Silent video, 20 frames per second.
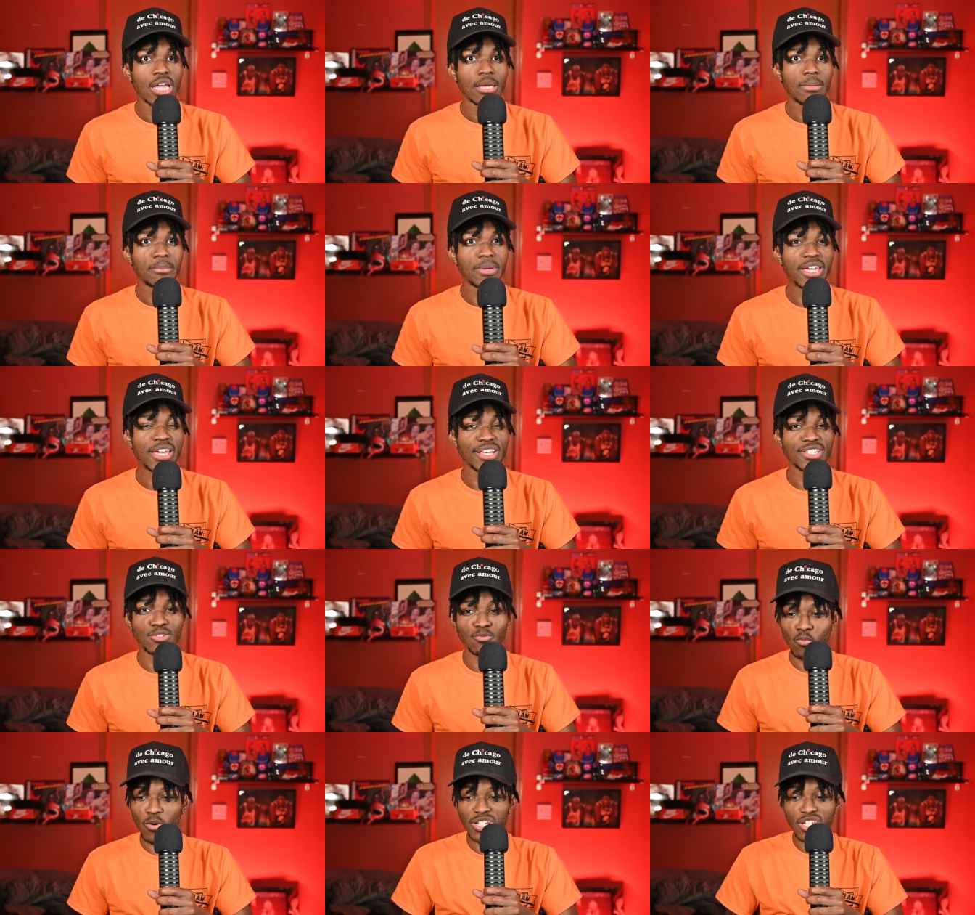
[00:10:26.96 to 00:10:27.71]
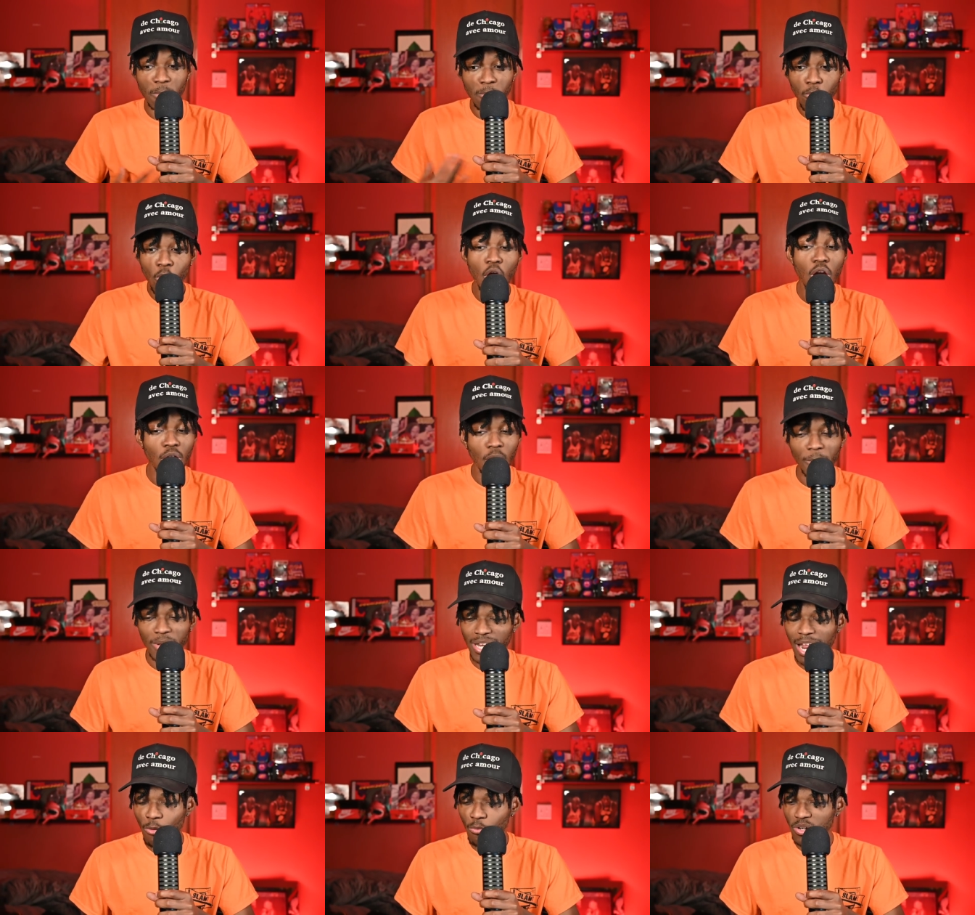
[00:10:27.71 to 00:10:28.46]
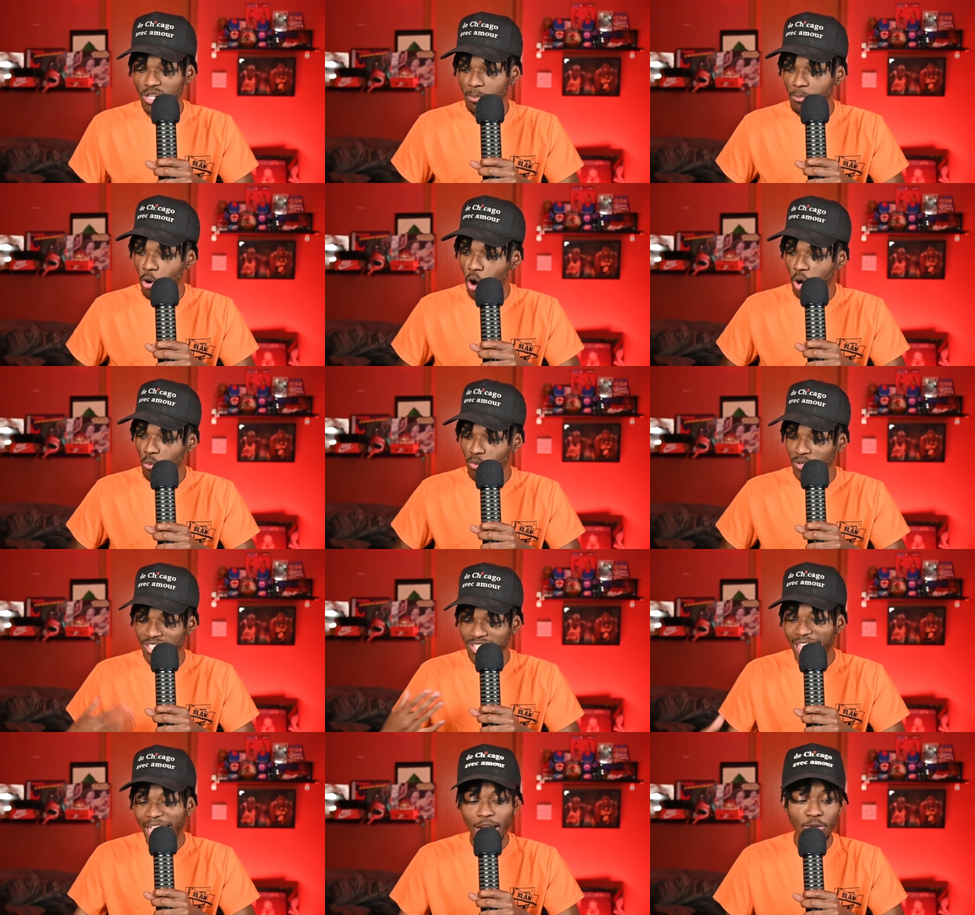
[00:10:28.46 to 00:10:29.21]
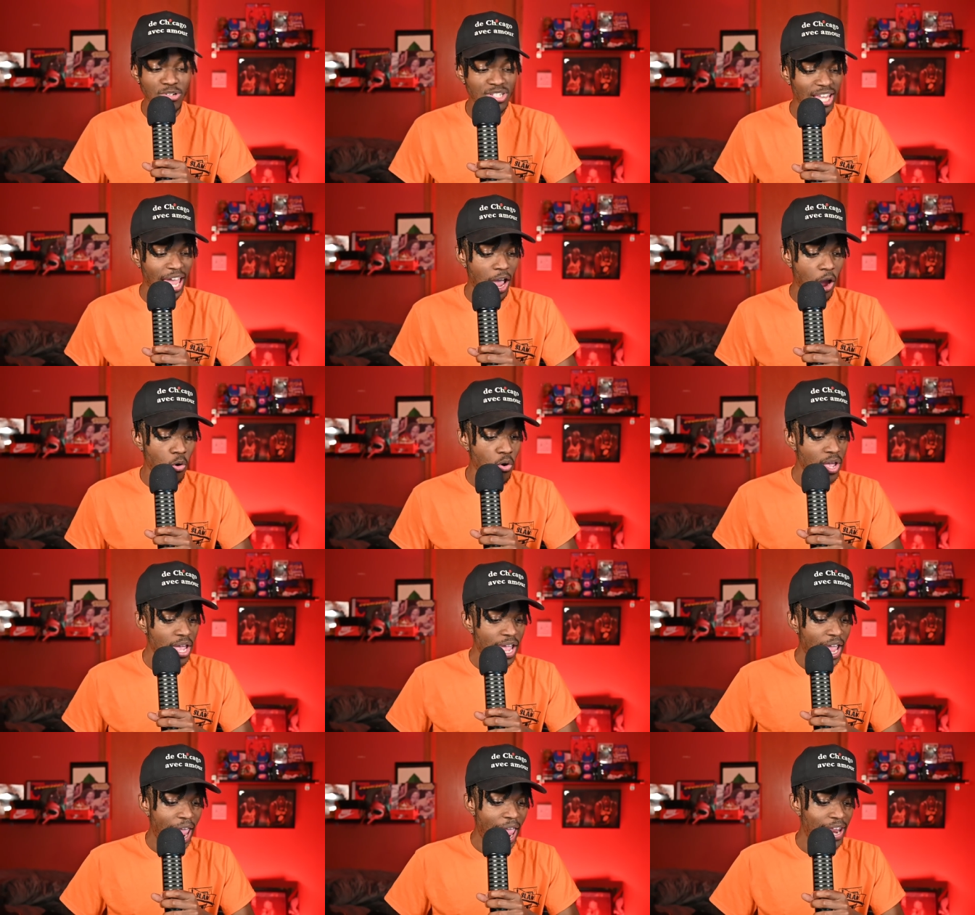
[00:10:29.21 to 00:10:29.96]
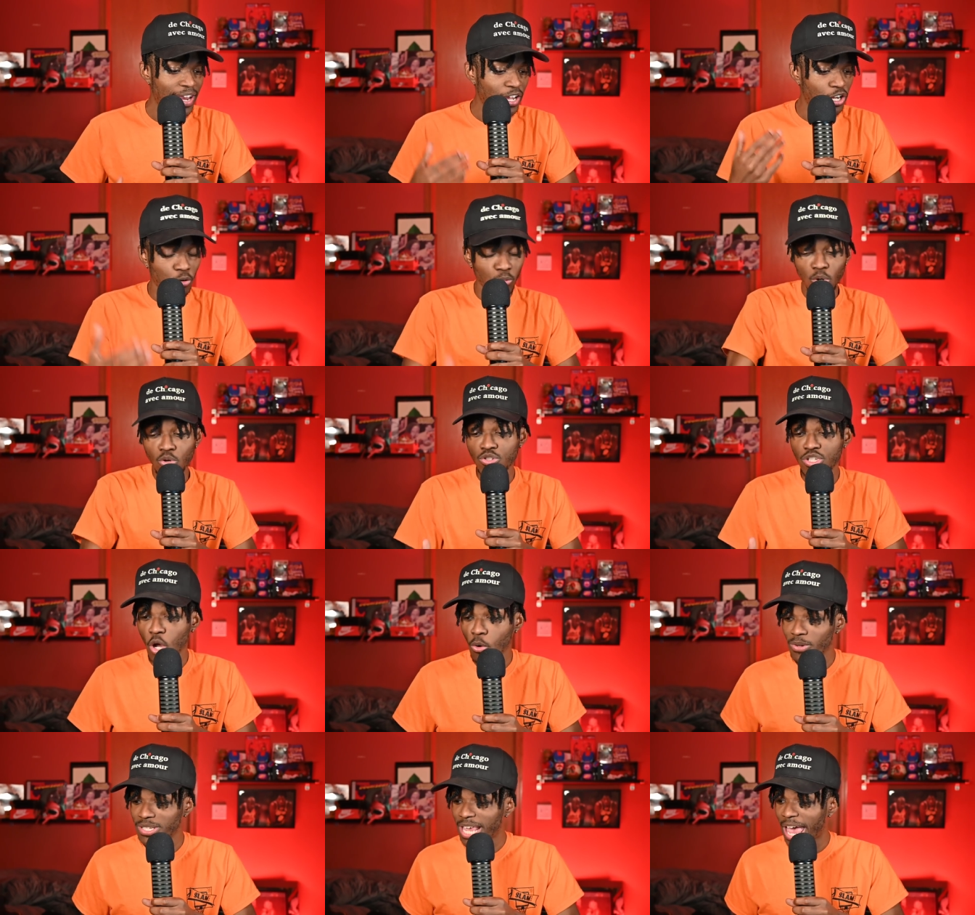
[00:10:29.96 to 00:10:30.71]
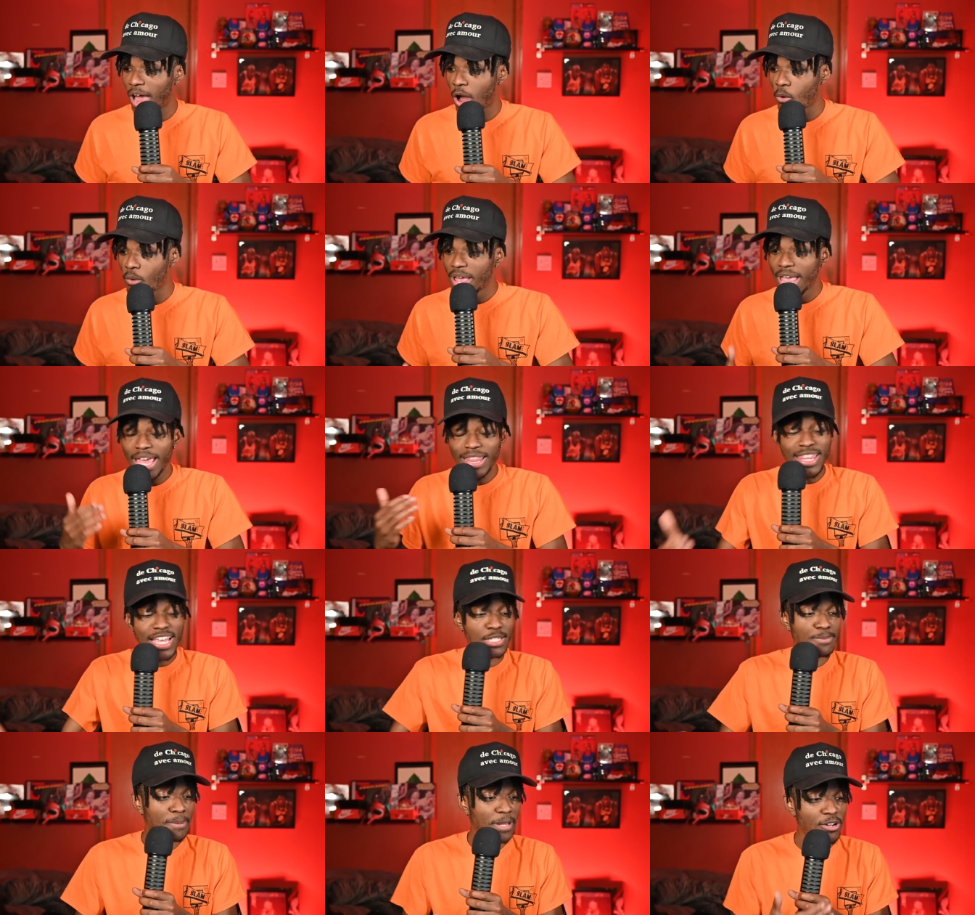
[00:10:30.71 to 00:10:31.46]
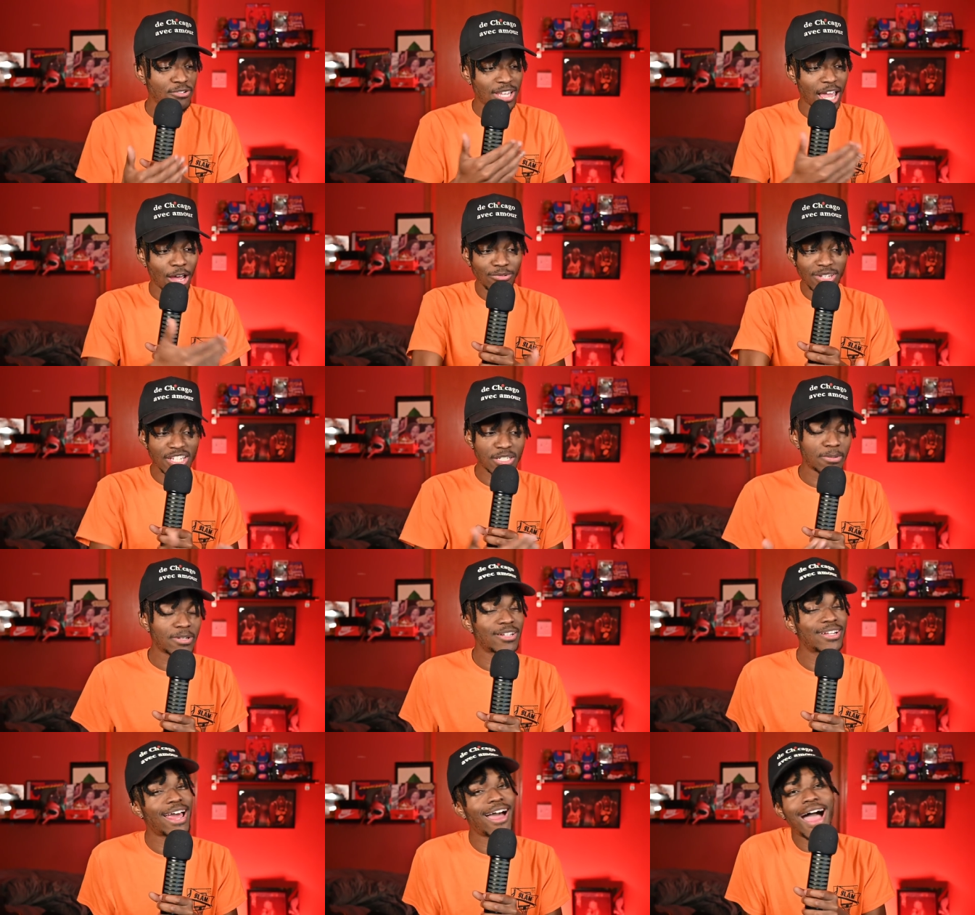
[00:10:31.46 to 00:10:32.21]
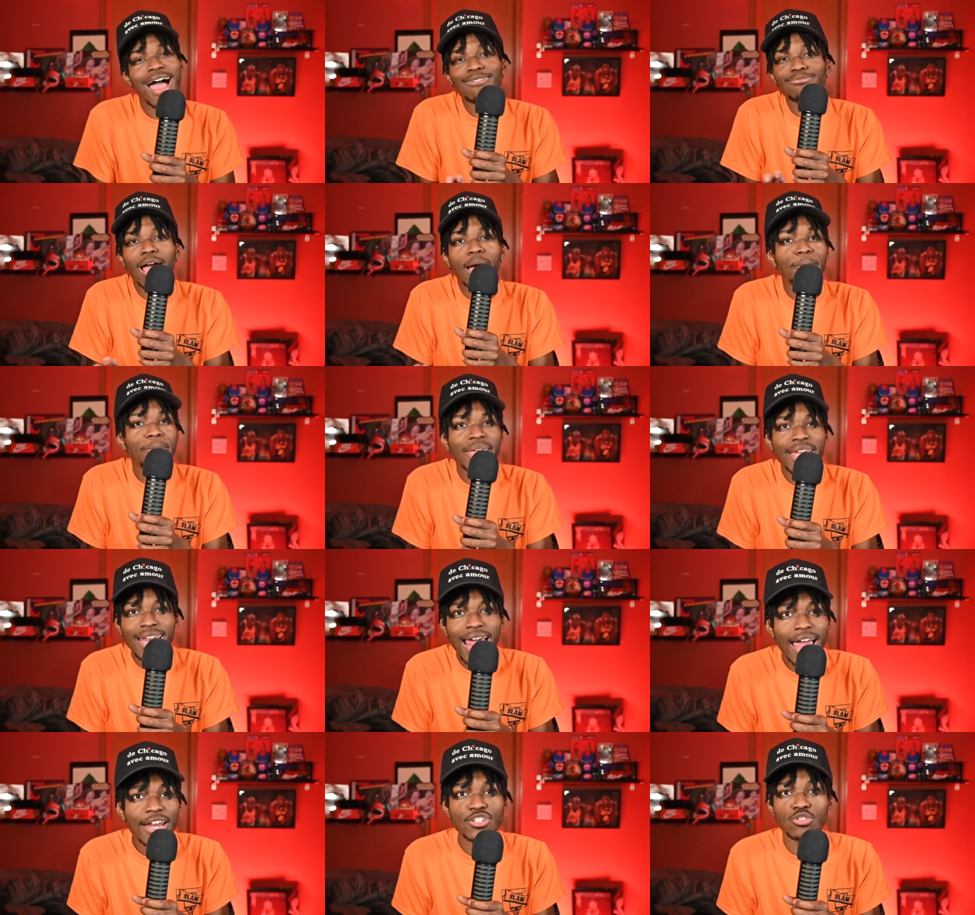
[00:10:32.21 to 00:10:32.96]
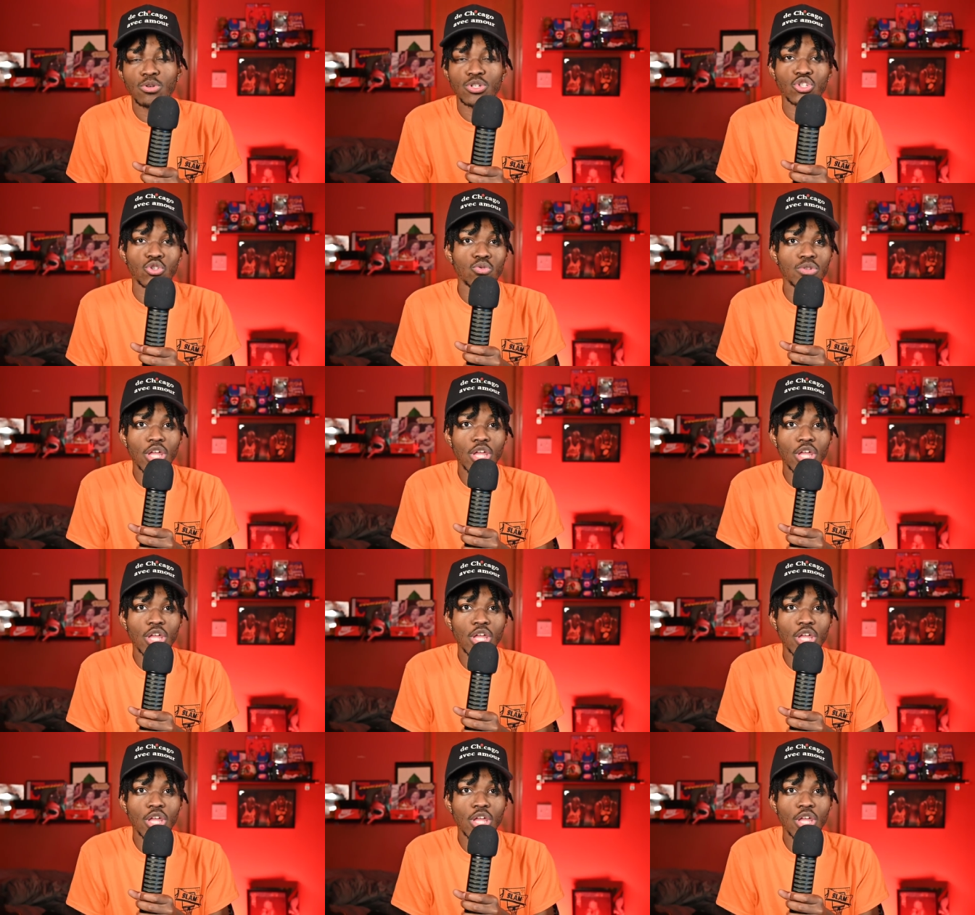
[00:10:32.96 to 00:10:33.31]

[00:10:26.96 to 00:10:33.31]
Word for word: Because when DeMar, I mean, not when DeMar, when Zach was out and, and Caruso was out and this player was out and this player out, I, am being honest with you.